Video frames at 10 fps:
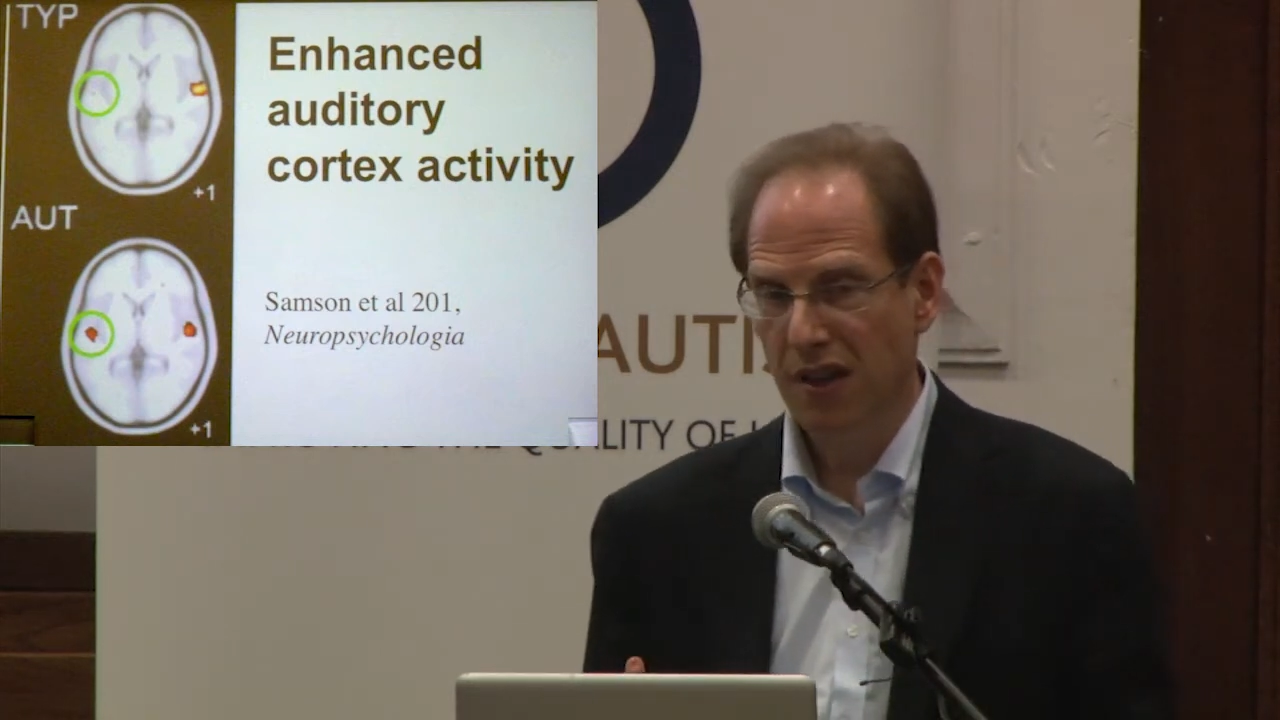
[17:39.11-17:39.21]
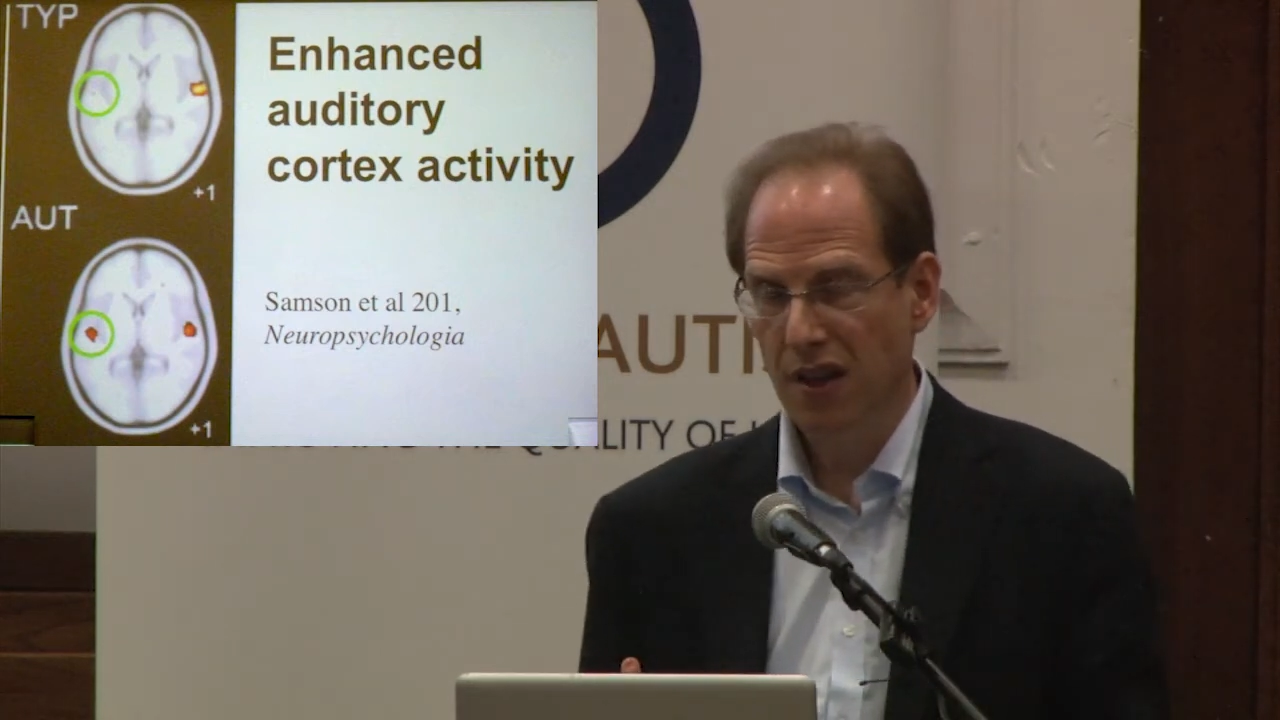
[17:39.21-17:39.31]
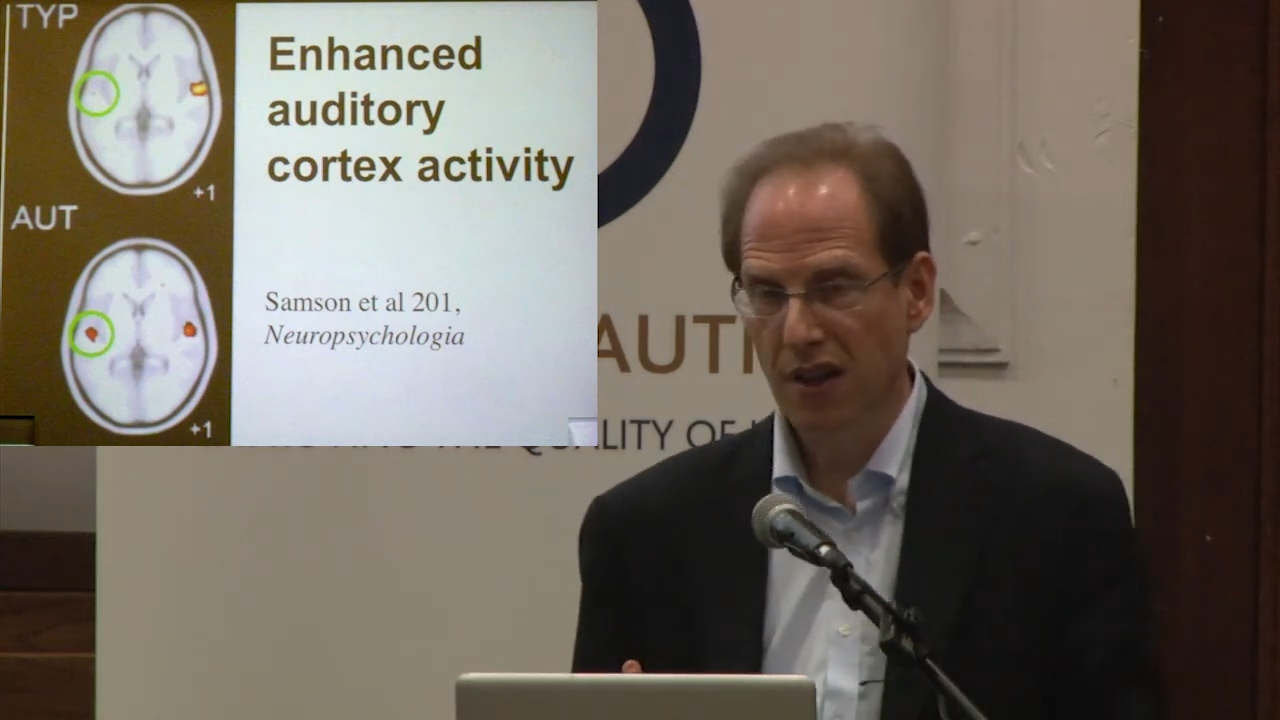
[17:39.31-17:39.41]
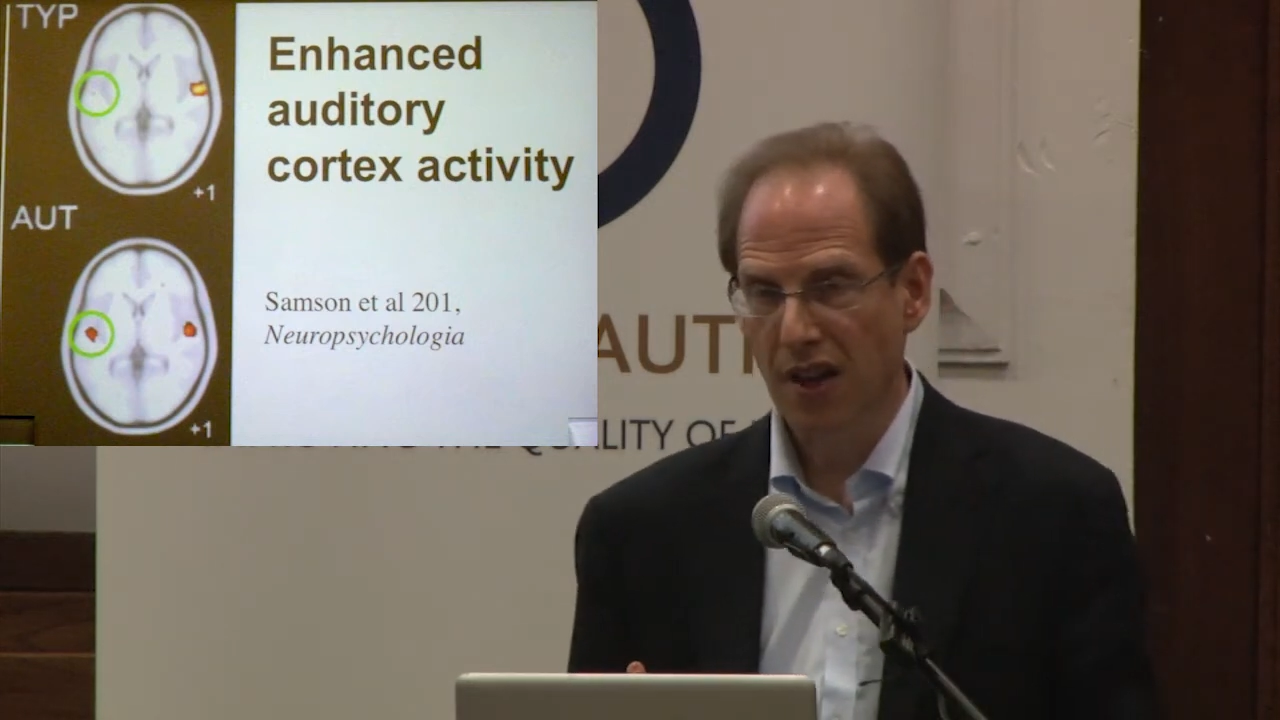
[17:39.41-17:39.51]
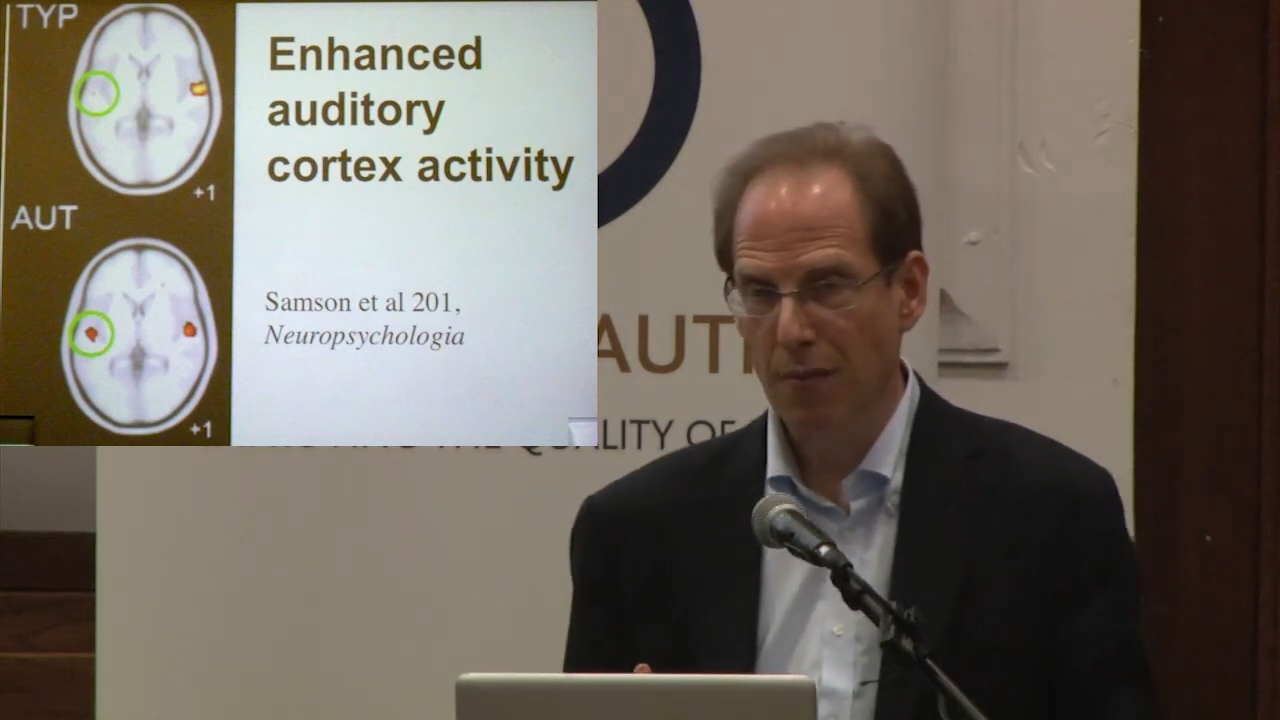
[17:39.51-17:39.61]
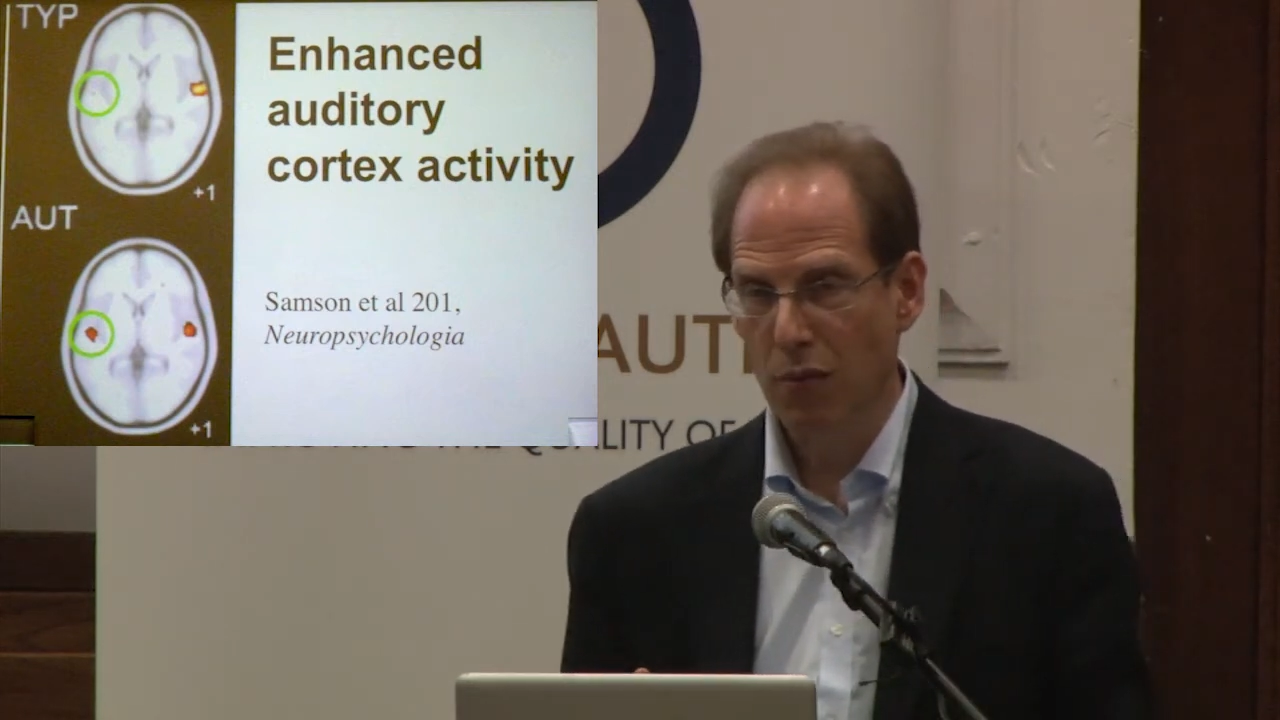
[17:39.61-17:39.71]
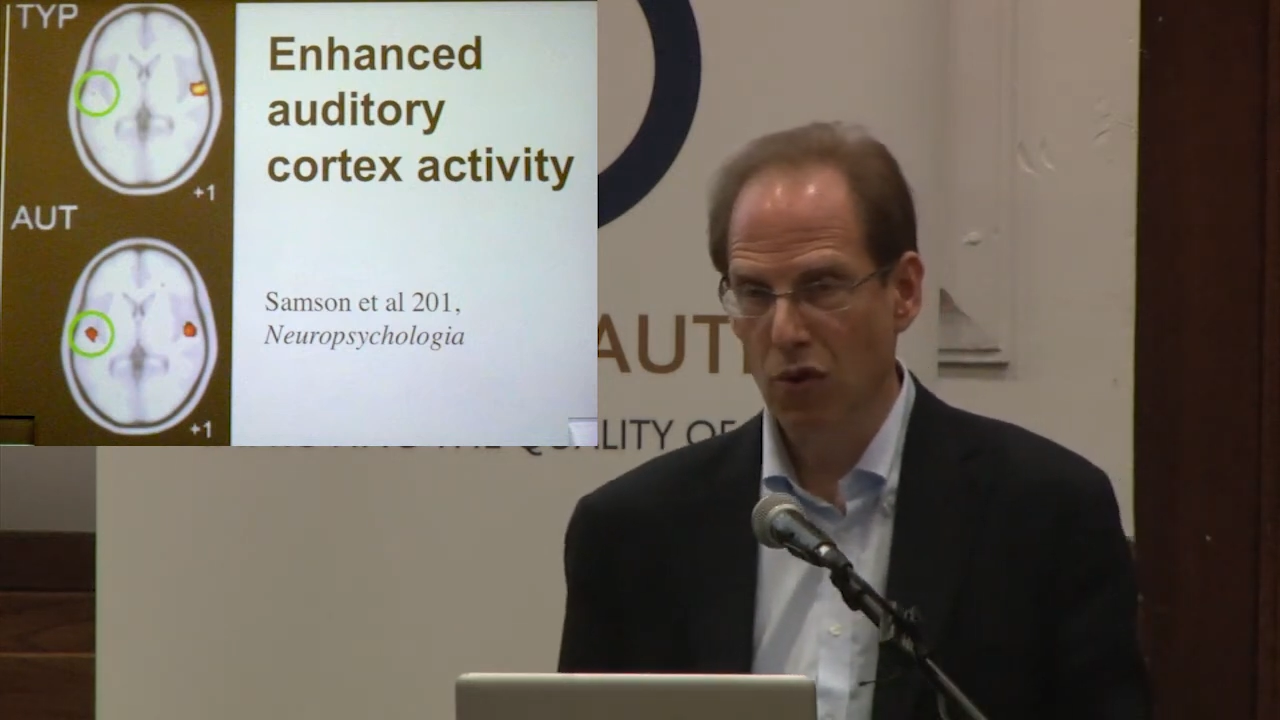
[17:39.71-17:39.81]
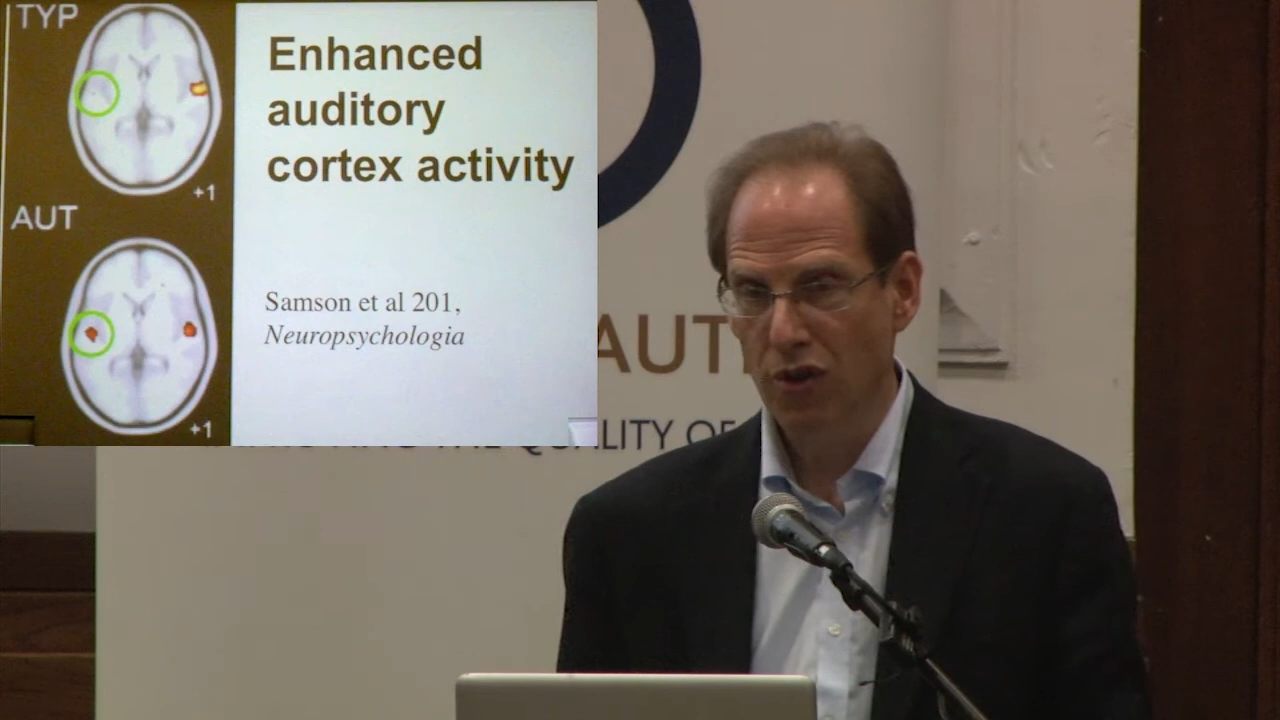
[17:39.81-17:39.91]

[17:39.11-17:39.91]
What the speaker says: that they're more